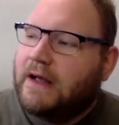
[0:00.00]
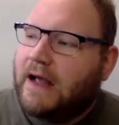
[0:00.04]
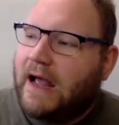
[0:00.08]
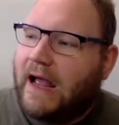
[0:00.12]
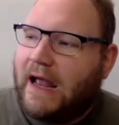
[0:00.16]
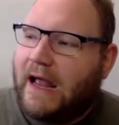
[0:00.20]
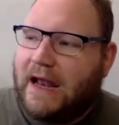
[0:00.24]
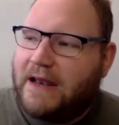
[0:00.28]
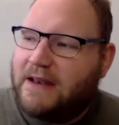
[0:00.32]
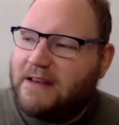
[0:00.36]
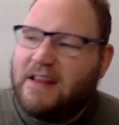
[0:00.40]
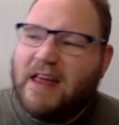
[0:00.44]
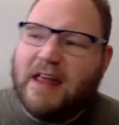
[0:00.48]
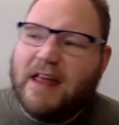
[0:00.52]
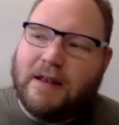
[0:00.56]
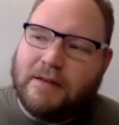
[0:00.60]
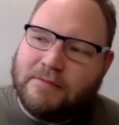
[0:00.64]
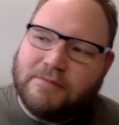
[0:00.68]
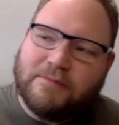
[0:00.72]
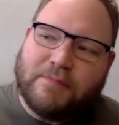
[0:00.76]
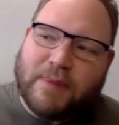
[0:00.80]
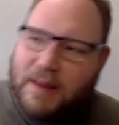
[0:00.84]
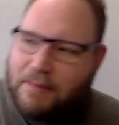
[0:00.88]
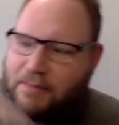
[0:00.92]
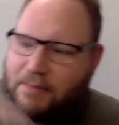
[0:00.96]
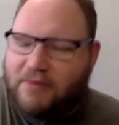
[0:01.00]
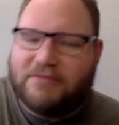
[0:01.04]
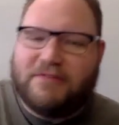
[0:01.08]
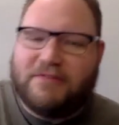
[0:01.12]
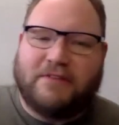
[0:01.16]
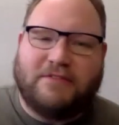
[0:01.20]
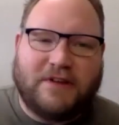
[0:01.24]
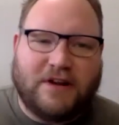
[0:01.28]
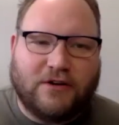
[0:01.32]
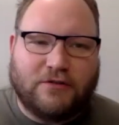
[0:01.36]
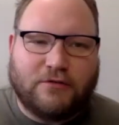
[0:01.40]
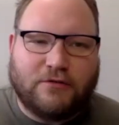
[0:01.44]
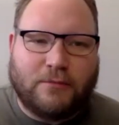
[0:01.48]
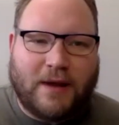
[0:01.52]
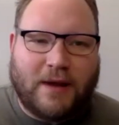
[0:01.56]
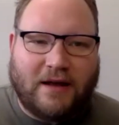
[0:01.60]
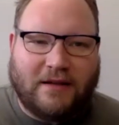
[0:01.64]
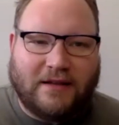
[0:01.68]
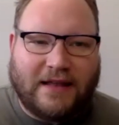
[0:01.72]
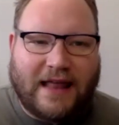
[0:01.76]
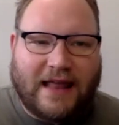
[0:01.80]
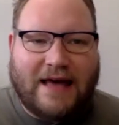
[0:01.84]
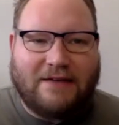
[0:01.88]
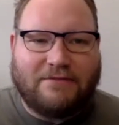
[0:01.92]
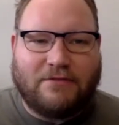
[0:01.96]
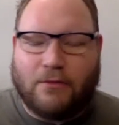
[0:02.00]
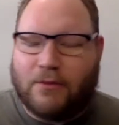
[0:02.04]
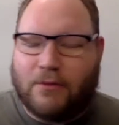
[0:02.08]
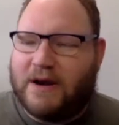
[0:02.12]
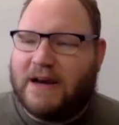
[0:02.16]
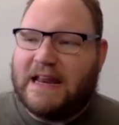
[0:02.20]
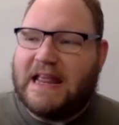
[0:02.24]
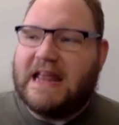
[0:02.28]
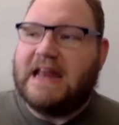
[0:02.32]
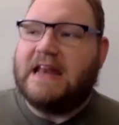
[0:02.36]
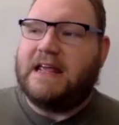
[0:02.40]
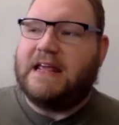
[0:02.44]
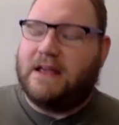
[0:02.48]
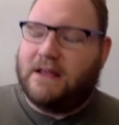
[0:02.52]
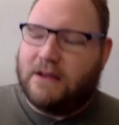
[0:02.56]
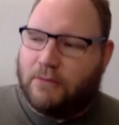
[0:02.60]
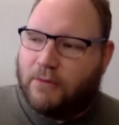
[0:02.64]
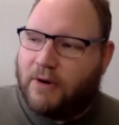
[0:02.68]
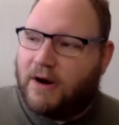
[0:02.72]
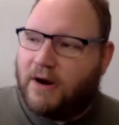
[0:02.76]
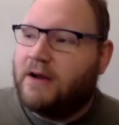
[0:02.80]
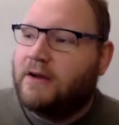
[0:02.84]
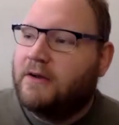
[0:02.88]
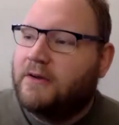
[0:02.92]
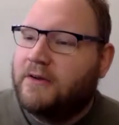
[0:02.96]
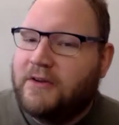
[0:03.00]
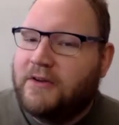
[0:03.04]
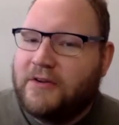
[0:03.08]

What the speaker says: And then people 50 years from now laugh at what an idiot you were.